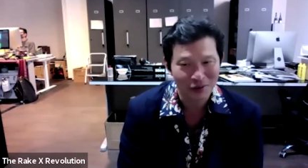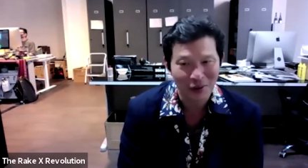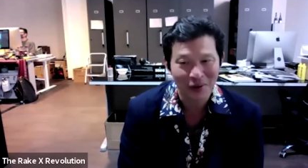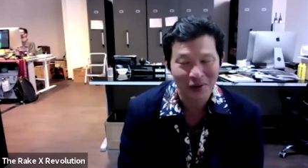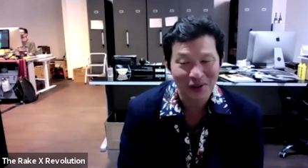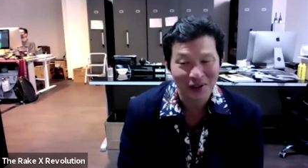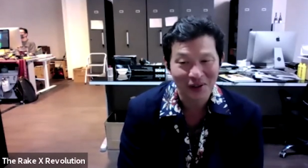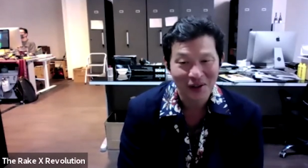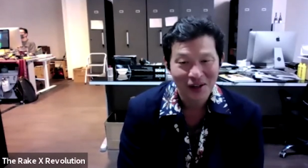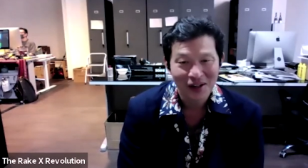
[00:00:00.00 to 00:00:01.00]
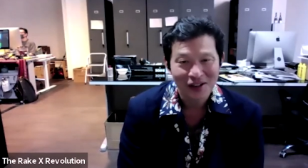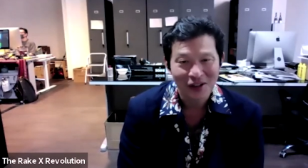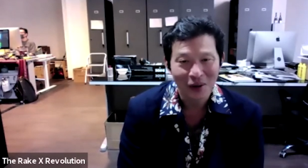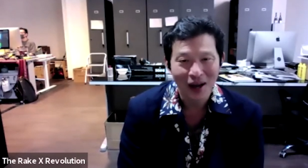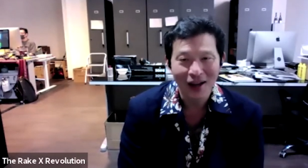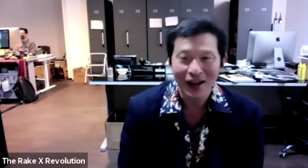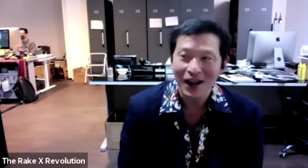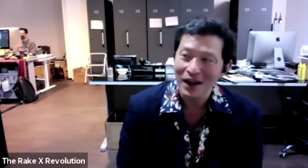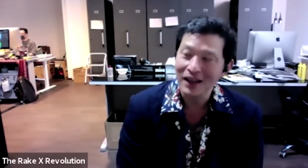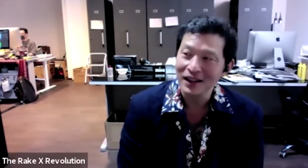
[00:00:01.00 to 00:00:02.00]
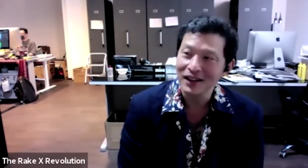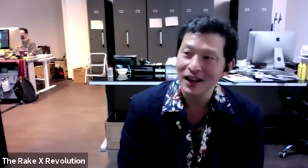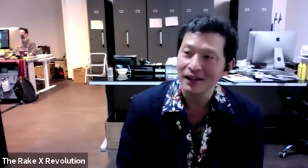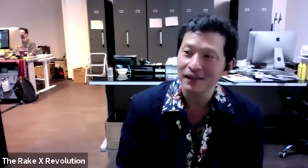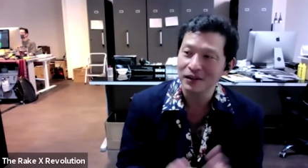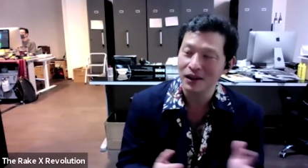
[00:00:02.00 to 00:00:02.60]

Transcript: shoulder too. So mm. I I think that